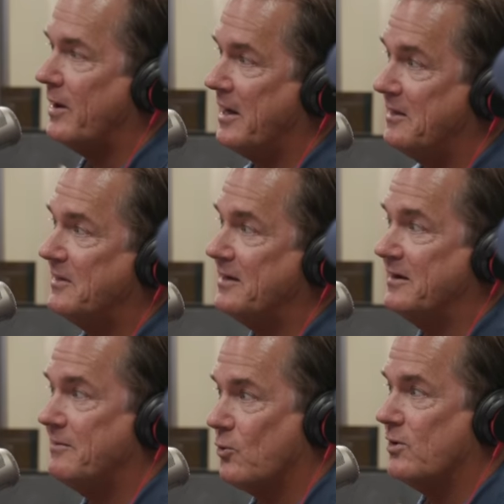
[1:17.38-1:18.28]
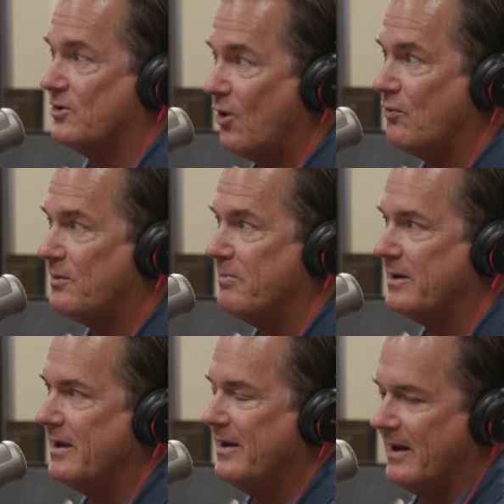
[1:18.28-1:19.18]
I appreciate more
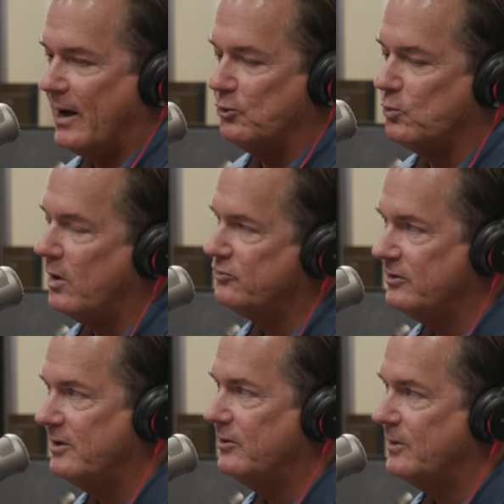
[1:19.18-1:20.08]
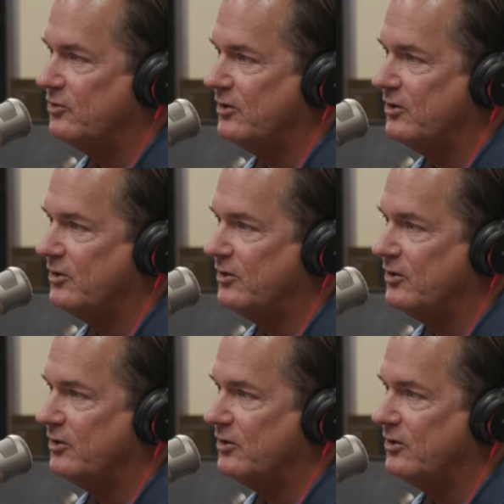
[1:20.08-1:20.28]
his passion